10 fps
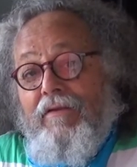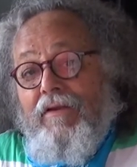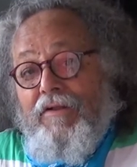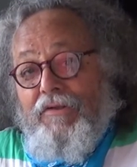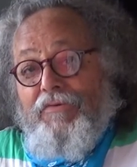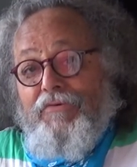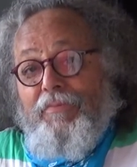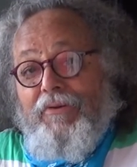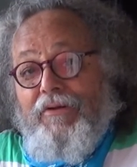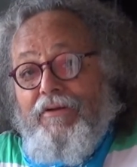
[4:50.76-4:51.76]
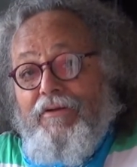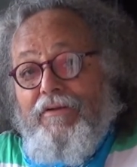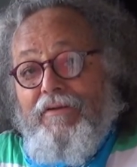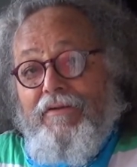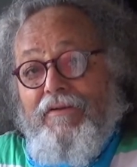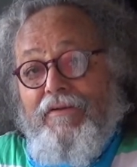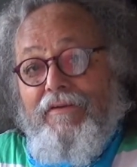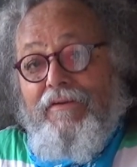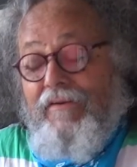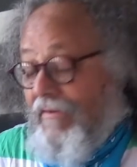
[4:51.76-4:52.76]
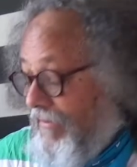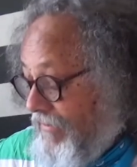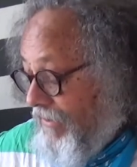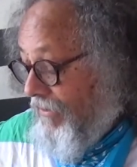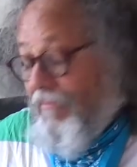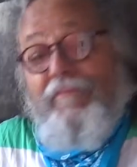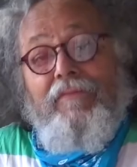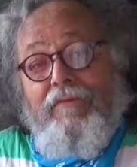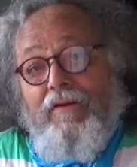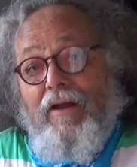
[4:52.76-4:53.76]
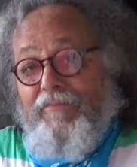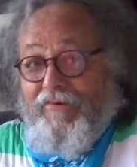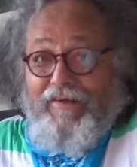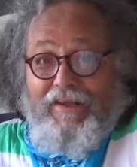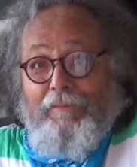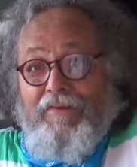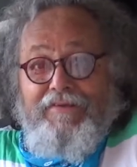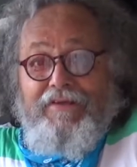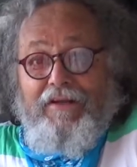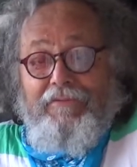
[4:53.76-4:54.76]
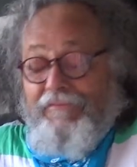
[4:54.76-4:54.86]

closed book. So I'm just going to get busy now.